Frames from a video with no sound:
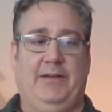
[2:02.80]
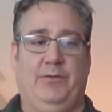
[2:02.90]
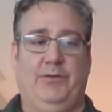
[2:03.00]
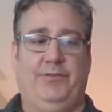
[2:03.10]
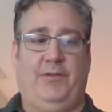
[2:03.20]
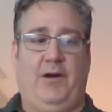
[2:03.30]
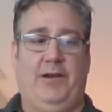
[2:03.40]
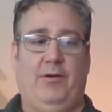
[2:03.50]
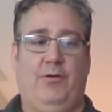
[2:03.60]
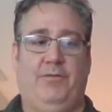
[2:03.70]
it was fought
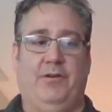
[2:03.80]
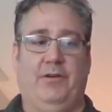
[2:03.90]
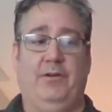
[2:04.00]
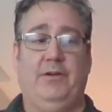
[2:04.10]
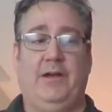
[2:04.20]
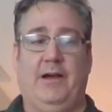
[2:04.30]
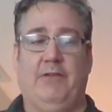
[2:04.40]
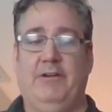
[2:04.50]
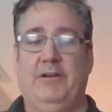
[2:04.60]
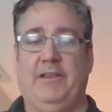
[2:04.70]
over
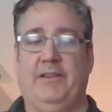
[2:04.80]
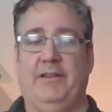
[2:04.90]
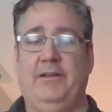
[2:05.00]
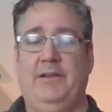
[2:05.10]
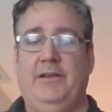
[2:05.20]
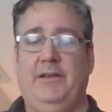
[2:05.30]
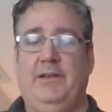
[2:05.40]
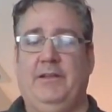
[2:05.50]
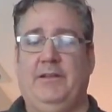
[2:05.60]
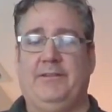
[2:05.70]
really the
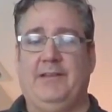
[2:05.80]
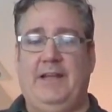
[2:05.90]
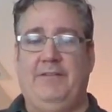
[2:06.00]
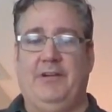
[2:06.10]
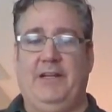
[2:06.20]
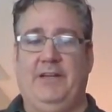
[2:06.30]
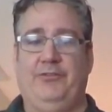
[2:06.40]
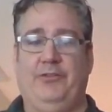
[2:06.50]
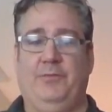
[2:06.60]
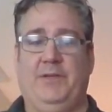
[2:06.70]
slavery
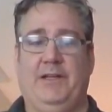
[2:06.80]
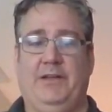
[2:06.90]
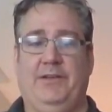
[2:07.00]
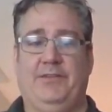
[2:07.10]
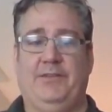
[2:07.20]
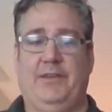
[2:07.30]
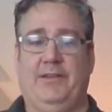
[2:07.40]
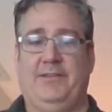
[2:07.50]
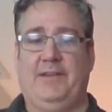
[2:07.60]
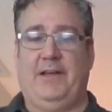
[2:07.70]
issue, because the
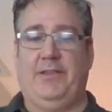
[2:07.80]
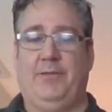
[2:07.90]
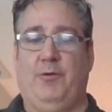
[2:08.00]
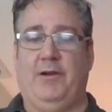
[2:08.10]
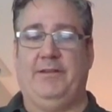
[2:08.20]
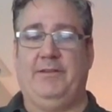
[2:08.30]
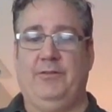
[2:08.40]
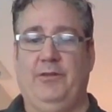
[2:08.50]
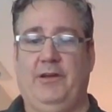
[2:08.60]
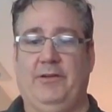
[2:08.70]
South wanted to
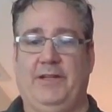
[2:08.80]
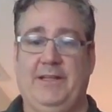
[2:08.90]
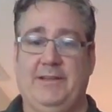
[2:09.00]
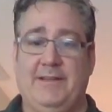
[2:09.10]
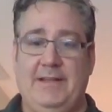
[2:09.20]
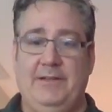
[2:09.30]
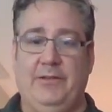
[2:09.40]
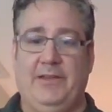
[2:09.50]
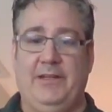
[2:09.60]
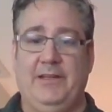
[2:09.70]
not only continue
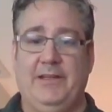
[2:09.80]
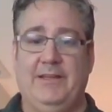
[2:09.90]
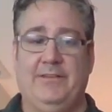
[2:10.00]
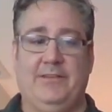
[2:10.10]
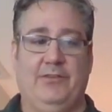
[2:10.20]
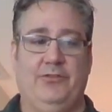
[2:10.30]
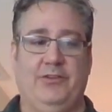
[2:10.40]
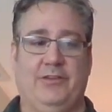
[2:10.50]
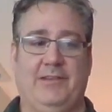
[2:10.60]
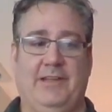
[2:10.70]
the institution
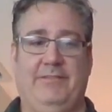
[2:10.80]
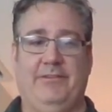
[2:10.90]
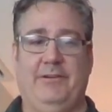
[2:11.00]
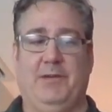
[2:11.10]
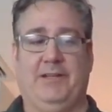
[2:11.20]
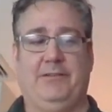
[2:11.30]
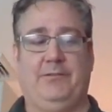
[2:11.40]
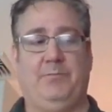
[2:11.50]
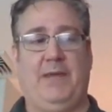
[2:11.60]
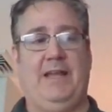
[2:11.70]
of slavery but
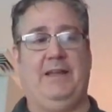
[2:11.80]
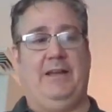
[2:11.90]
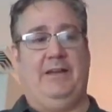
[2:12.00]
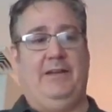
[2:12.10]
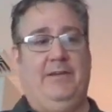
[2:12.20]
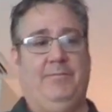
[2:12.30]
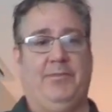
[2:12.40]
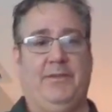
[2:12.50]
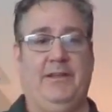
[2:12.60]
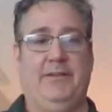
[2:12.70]
expand it
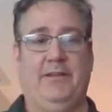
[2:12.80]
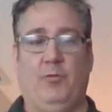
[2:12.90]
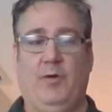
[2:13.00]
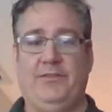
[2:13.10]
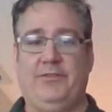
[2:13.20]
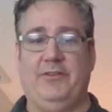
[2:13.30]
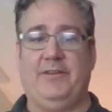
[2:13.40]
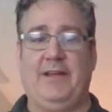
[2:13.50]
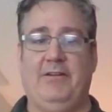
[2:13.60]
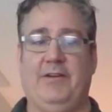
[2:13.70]
into the Western
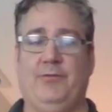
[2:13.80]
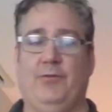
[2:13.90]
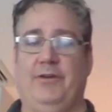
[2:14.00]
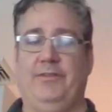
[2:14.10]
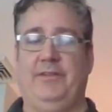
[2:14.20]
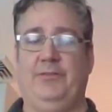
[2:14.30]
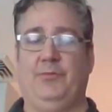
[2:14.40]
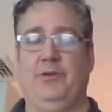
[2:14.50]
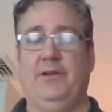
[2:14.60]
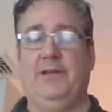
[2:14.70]
territories. These
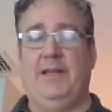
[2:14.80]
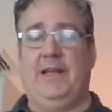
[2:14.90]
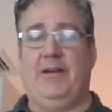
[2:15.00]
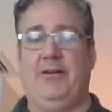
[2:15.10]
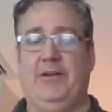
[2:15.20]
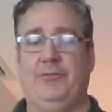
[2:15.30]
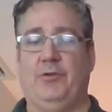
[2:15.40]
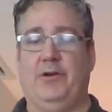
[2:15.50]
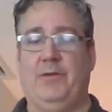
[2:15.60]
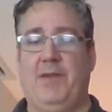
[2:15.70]
were areas
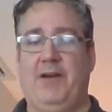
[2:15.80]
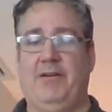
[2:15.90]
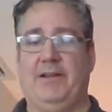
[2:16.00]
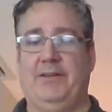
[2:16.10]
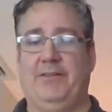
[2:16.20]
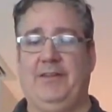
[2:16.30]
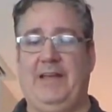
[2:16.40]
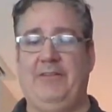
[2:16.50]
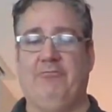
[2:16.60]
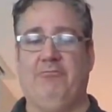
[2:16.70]
where Americans
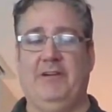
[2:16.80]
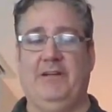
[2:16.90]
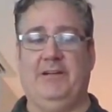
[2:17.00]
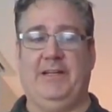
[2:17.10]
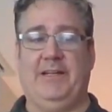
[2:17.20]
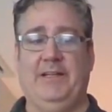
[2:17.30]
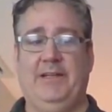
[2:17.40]
hadn't really